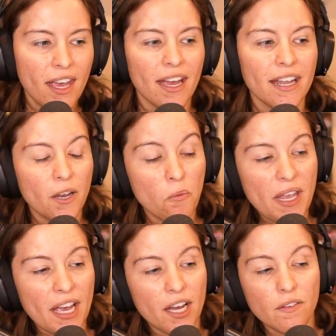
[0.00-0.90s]
And then we
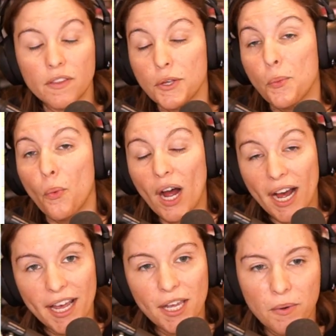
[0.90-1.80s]
have the
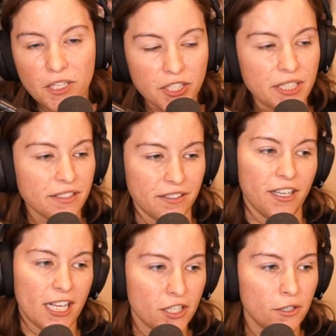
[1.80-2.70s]
why, which is
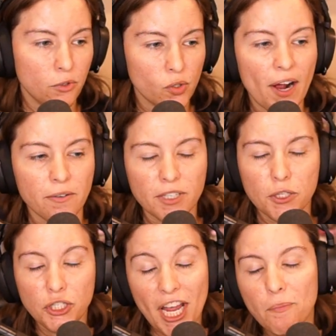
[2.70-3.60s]
to crown another
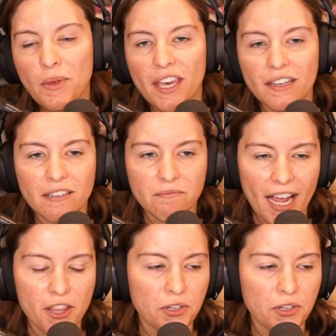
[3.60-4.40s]
champion and gather